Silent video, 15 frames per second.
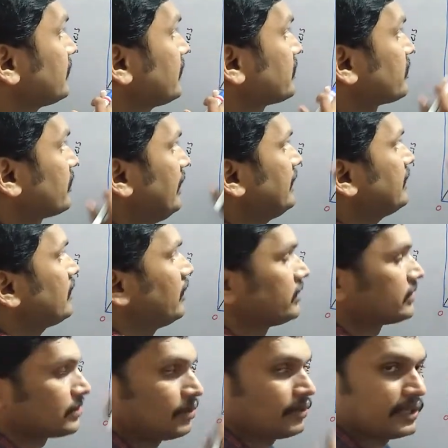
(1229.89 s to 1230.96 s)
the strain
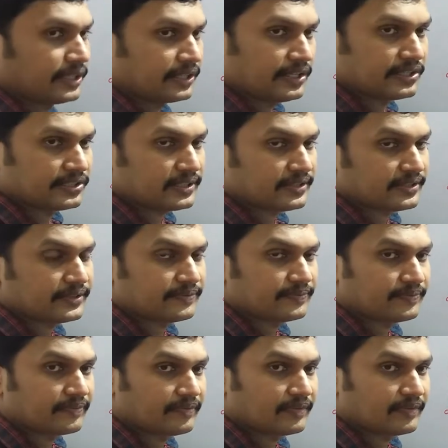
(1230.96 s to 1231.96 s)
also increases.